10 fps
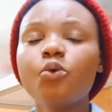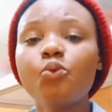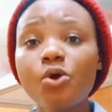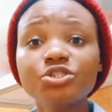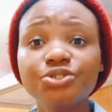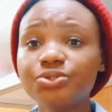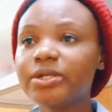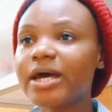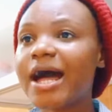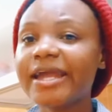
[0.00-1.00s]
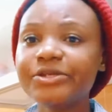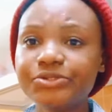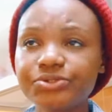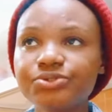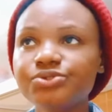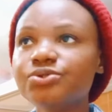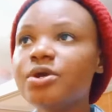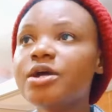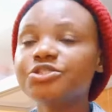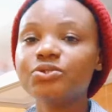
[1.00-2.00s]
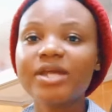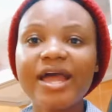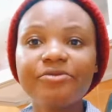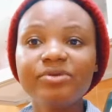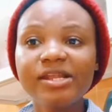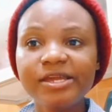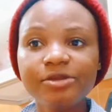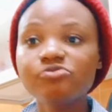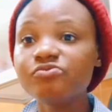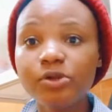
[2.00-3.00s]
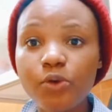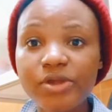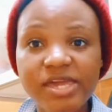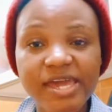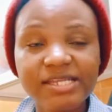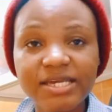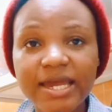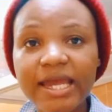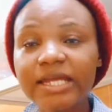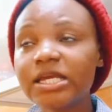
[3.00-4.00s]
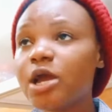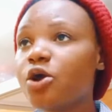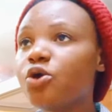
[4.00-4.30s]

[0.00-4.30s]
what should I do? Should I really relocate it,